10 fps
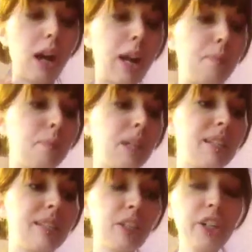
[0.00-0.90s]
I'm
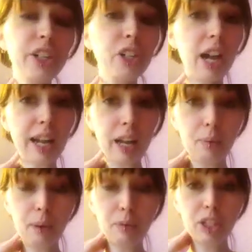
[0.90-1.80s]
considering trying
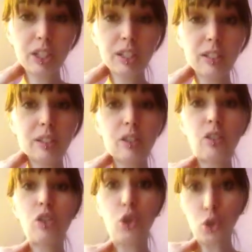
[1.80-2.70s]
out Bum
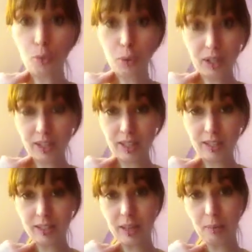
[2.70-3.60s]
Genius's newborn
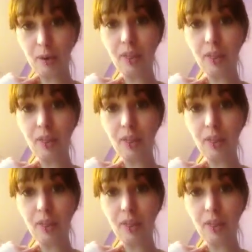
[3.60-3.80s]
size diaper.